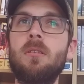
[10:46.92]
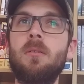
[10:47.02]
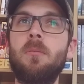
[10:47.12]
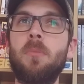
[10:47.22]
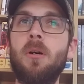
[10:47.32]

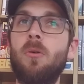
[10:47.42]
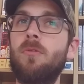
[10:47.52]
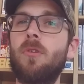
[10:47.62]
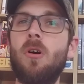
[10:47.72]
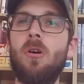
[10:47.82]
But
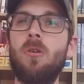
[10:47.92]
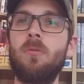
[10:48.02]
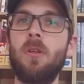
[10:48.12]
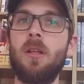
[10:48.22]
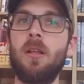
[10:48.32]

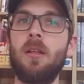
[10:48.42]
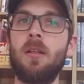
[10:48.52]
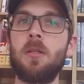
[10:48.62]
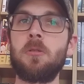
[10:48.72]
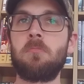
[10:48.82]
overall,
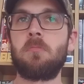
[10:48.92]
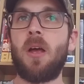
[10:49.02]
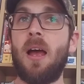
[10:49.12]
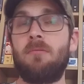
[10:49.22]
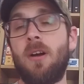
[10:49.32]

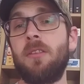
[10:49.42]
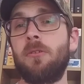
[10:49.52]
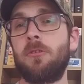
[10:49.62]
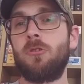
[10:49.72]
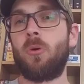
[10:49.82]
I've rather
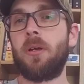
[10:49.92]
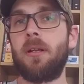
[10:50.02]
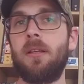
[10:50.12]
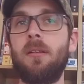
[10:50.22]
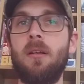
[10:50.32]
enjoyed
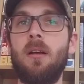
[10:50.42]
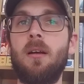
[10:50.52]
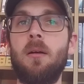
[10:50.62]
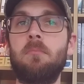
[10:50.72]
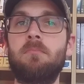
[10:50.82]
it.
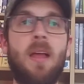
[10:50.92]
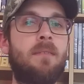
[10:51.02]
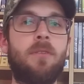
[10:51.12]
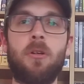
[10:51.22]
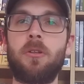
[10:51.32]
I
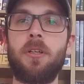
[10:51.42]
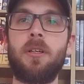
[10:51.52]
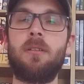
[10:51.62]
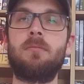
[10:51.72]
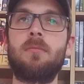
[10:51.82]
feel
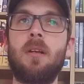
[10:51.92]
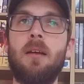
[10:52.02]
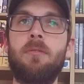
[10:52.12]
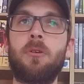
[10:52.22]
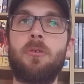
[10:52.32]
good.
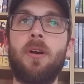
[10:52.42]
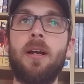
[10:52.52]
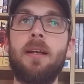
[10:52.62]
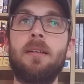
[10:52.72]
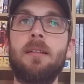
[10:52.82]
I feel
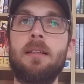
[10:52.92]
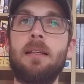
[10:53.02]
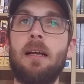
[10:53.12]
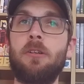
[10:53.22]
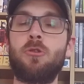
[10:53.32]
great.
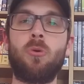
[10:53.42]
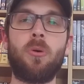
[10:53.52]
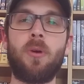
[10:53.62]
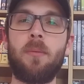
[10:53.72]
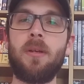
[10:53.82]
I enjoy
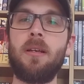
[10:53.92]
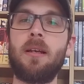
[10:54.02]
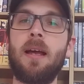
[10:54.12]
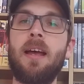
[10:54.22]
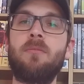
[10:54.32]
what I'm
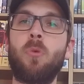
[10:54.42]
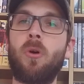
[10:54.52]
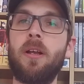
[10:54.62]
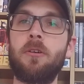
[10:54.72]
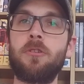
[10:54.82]
eating. I have
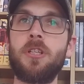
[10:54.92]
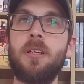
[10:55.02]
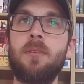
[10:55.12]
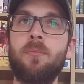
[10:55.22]
more energy.